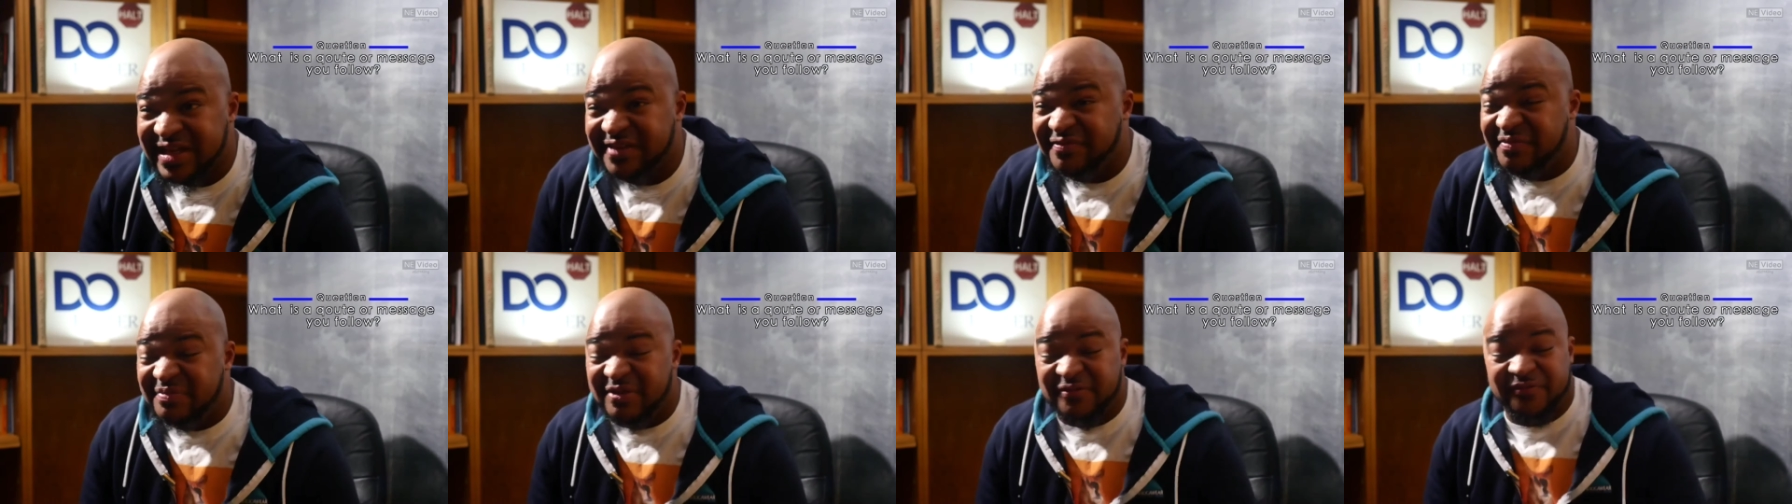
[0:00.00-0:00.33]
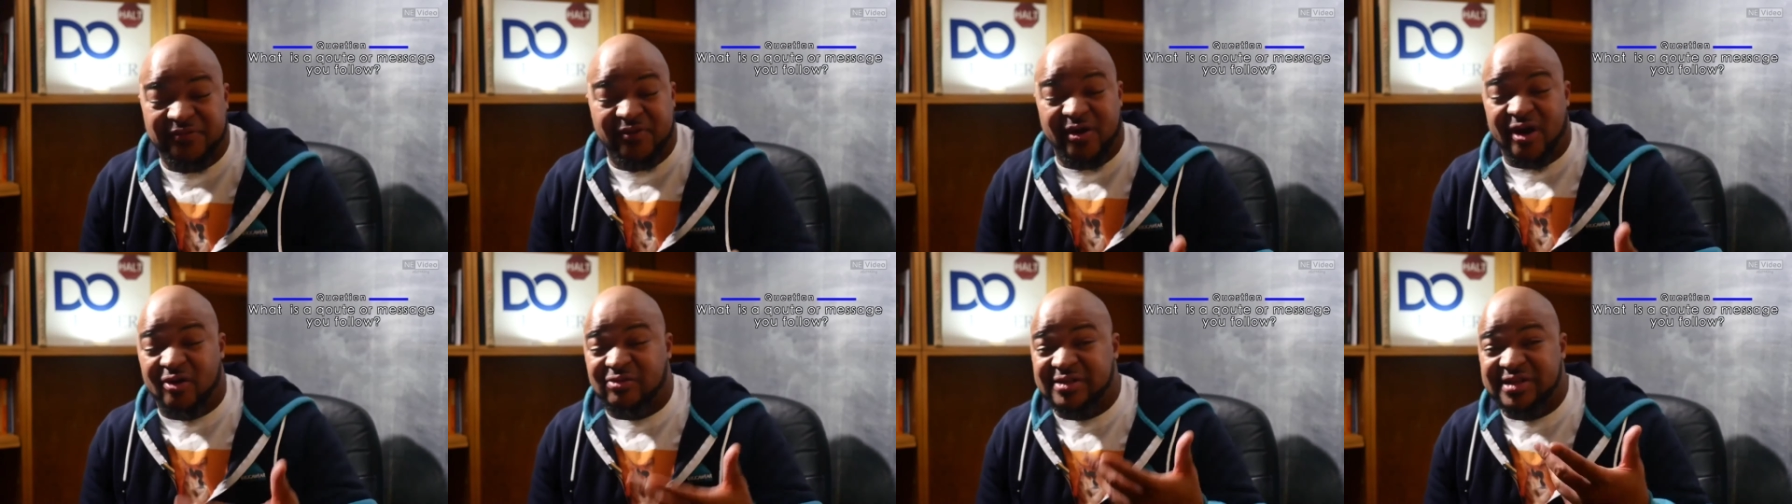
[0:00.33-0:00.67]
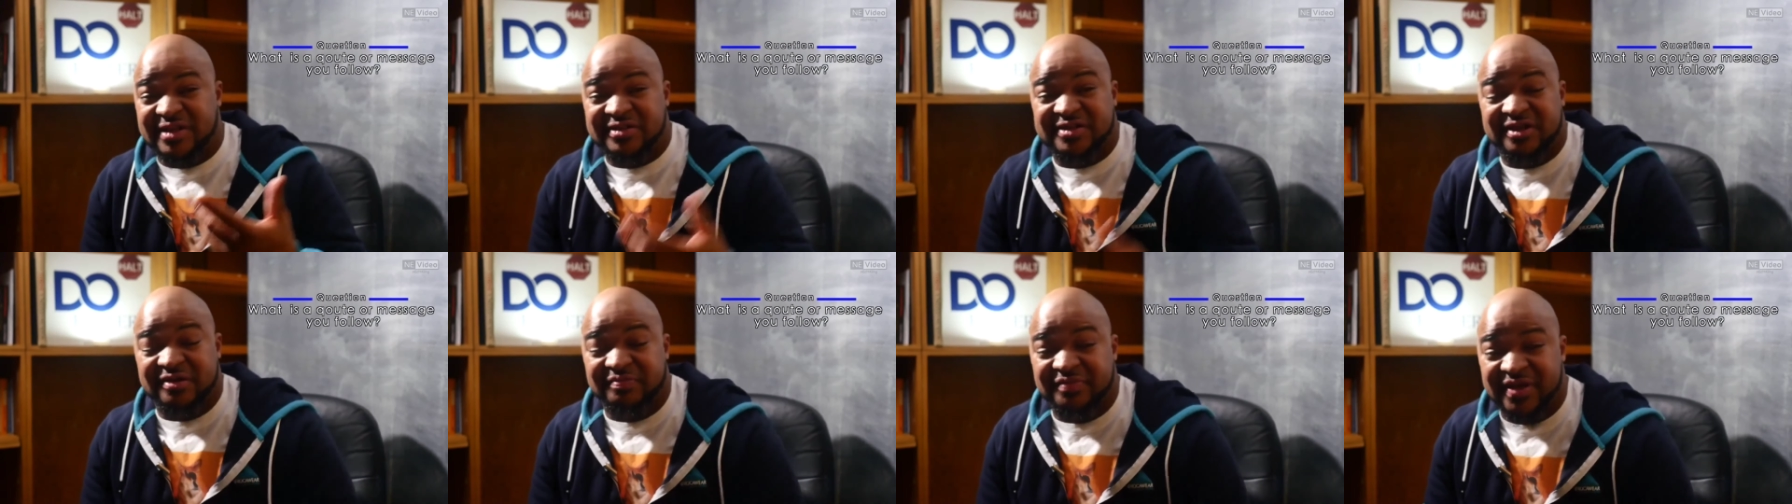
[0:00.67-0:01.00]
even before I
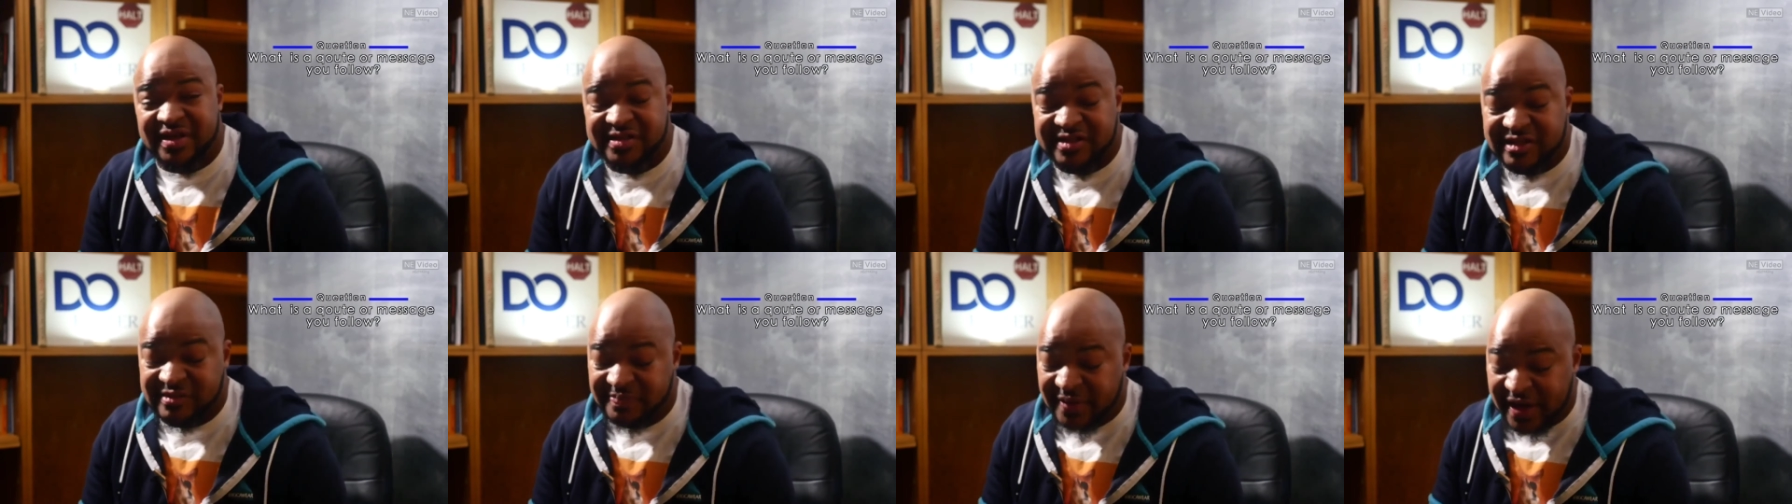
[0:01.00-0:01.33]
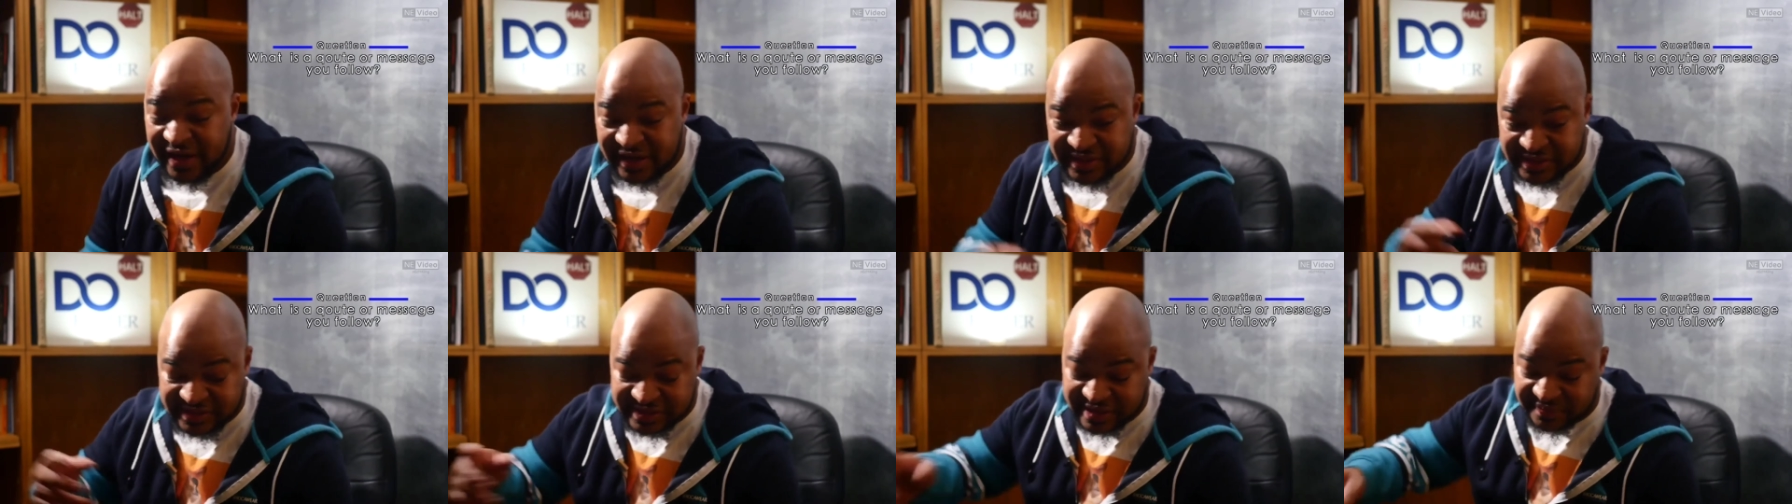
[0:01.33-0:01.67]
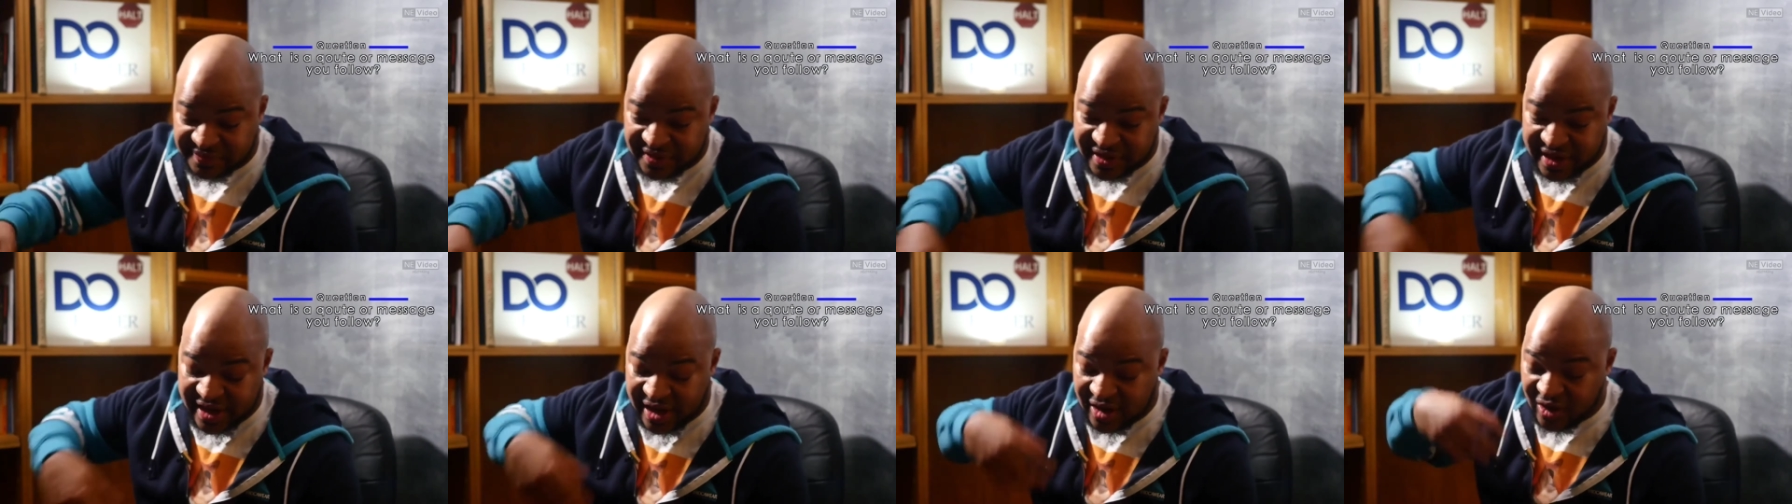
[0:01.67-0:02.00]
was into the business. But it's
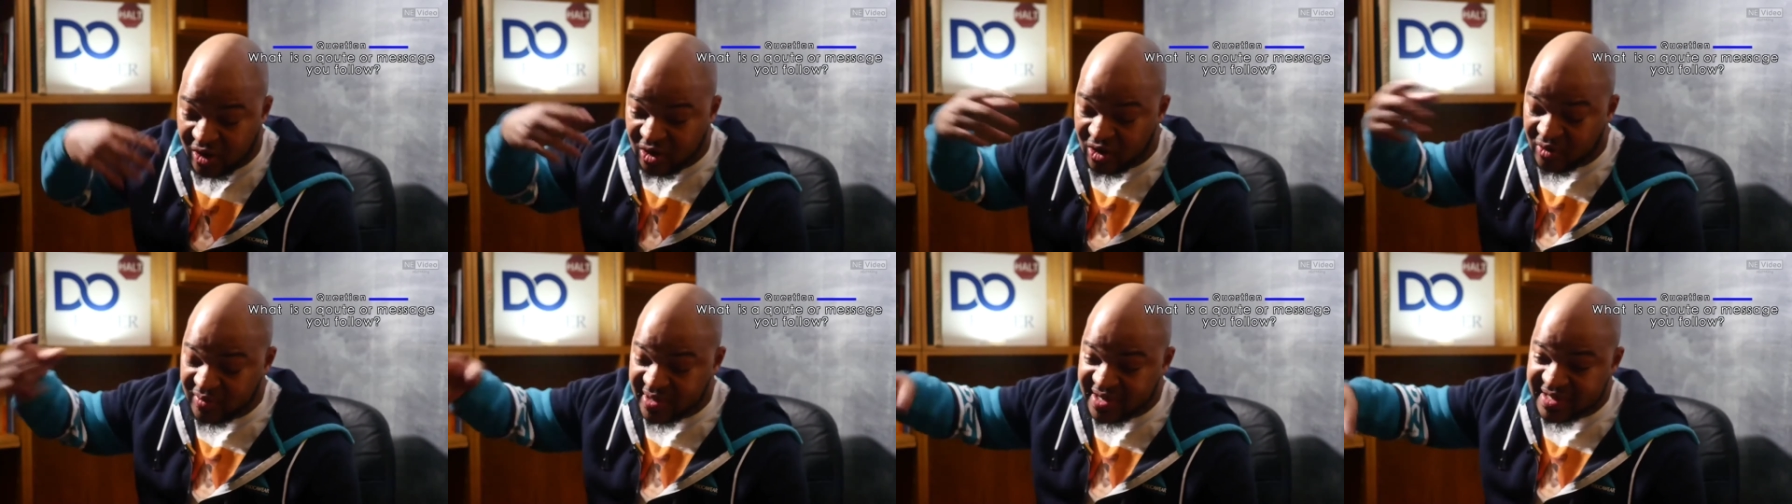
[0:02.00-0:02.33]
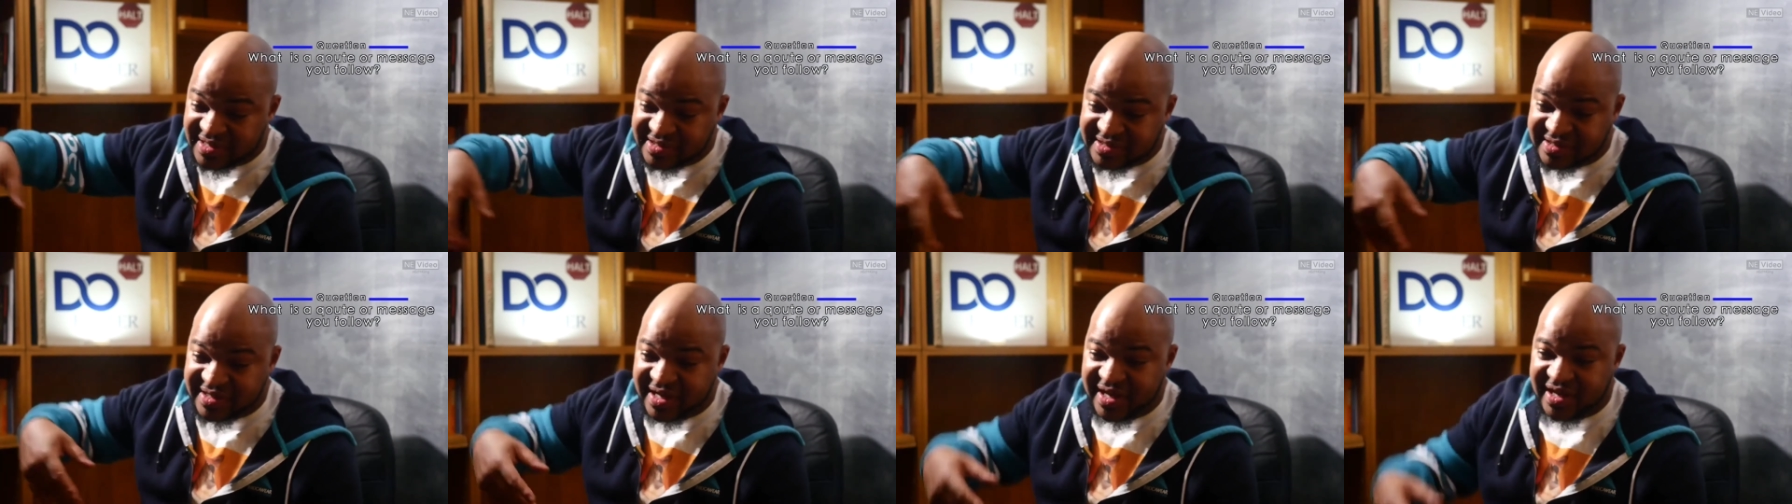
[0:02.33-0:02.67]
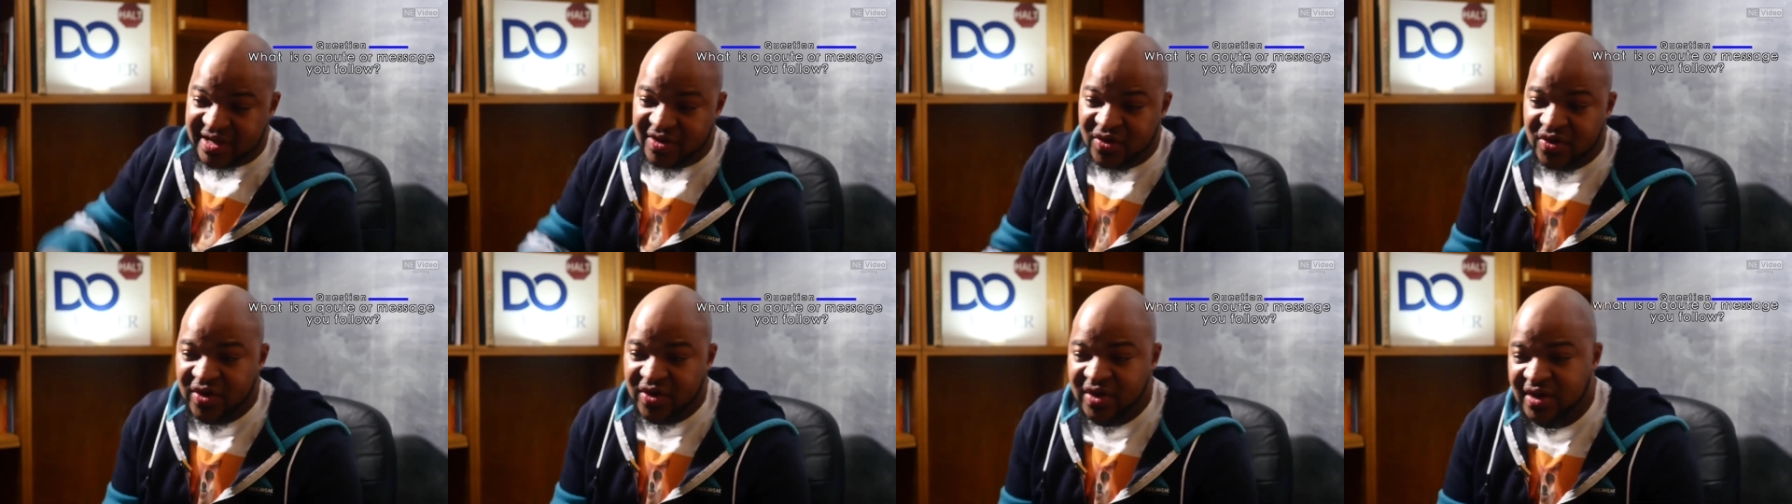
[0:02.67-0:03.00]
something that I always
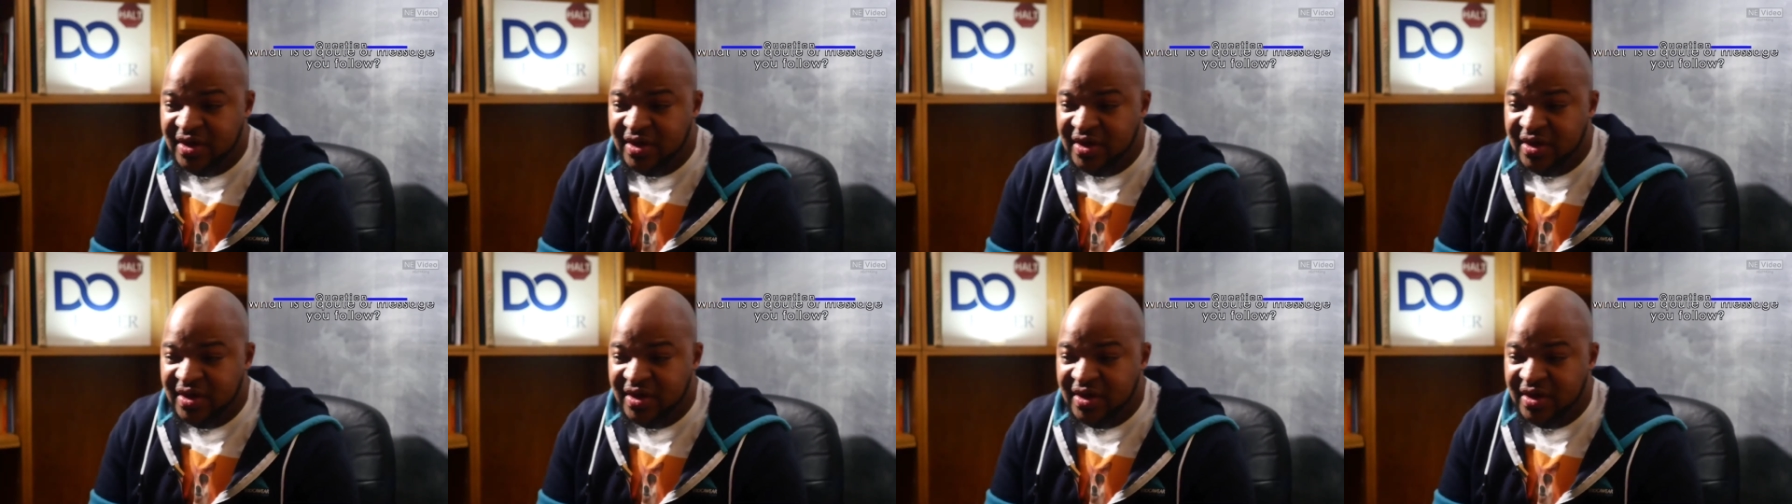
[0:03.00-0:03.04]
say: